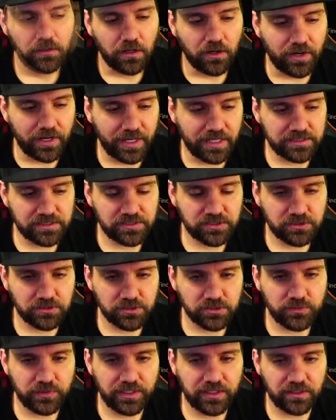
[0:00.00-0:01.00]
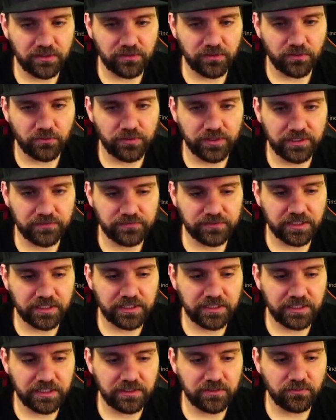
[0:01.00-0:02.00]
All right, guys, as soon as we enter the Rift,
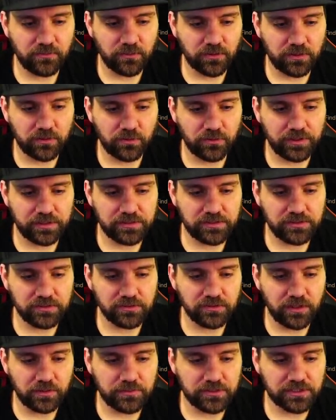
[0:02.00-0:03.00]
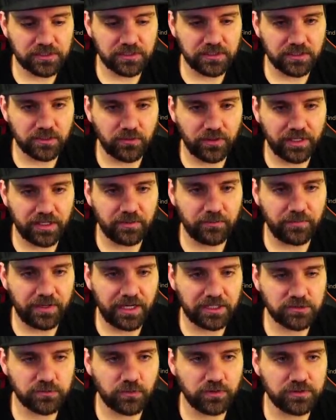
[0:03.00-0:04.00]
again, I'm just going to go ahead and
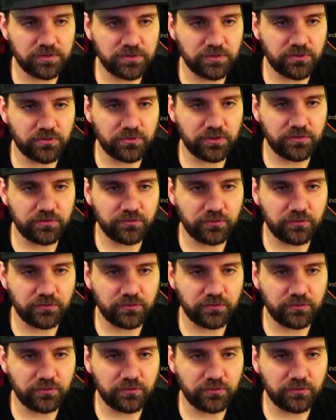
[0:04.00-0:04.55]
mash 1, 2, 3,